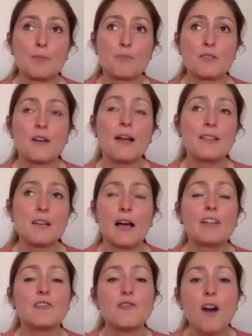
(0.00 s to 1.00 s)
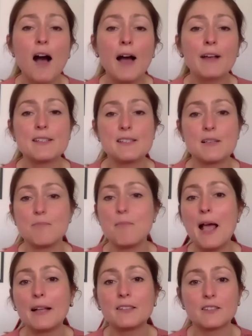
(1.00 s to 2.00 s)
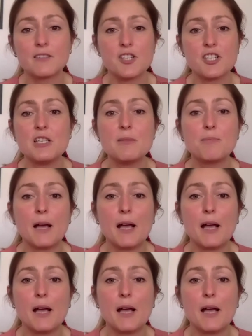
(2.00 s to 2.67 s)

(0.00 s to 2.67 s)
provide them advice, mentorship,